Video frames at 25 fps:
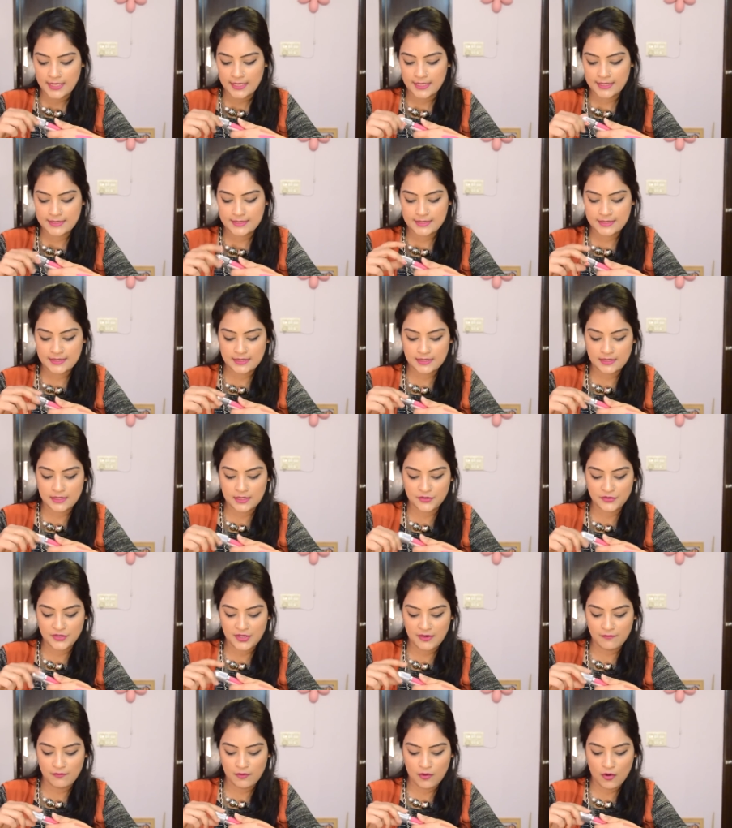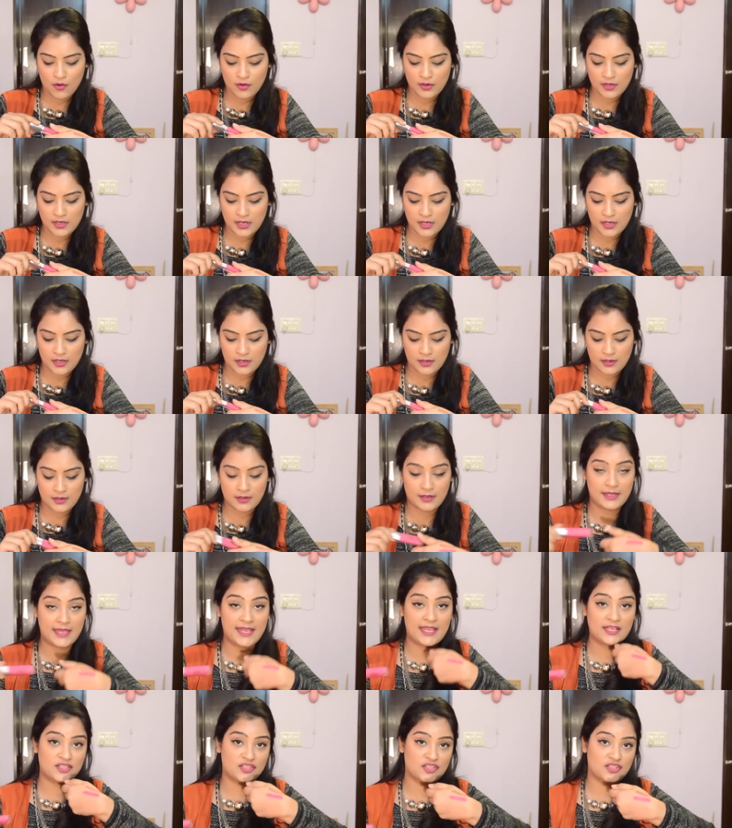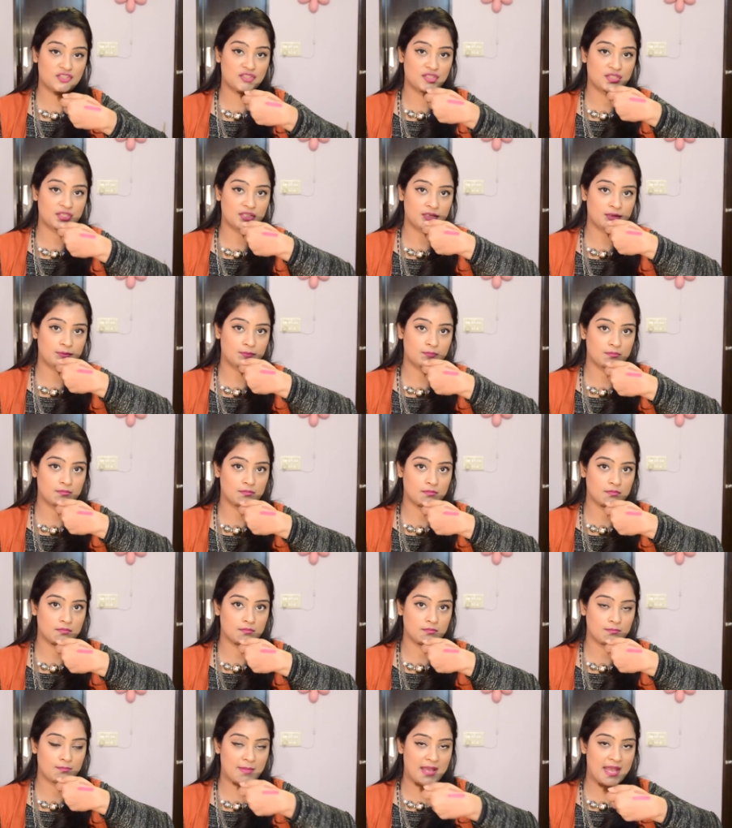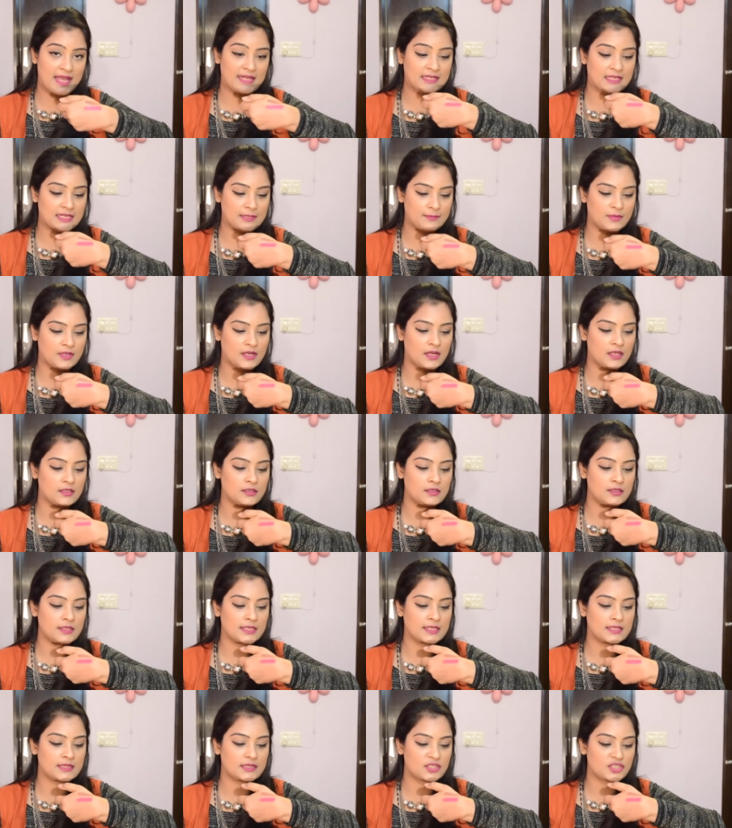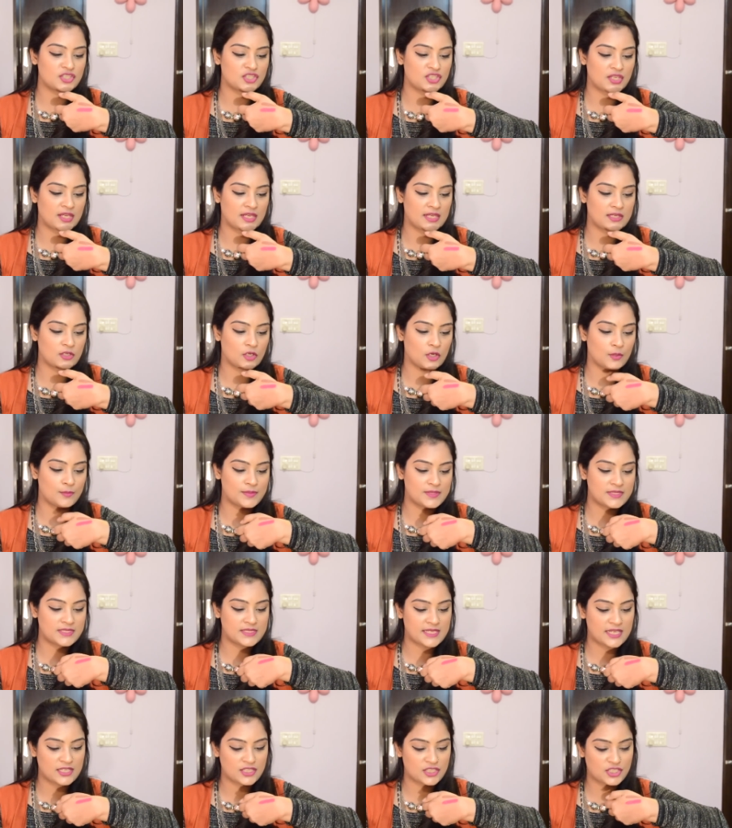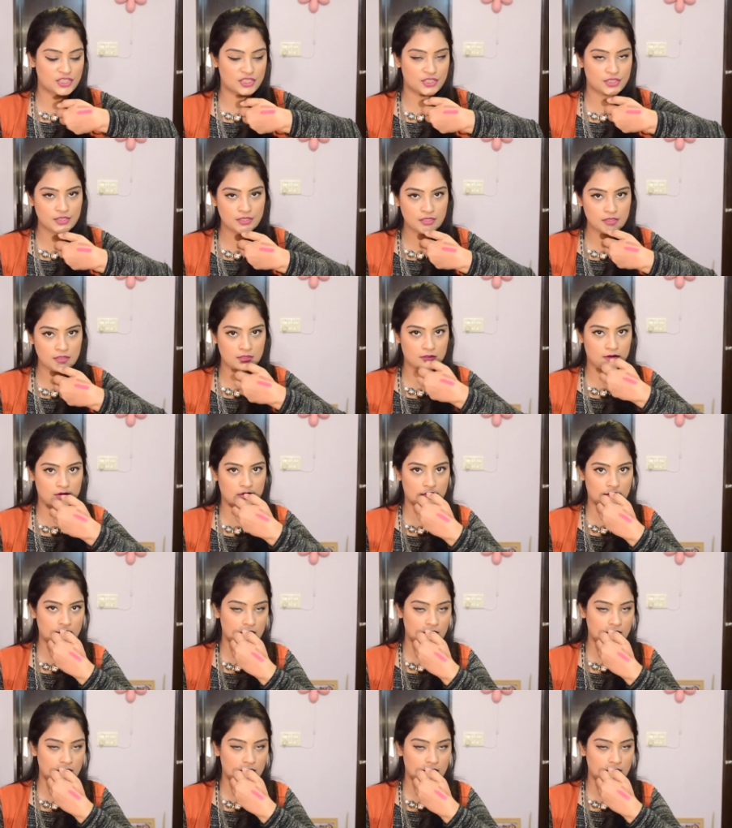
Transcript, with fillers: It's the Revlon HD matte lip color in the shade Obsession.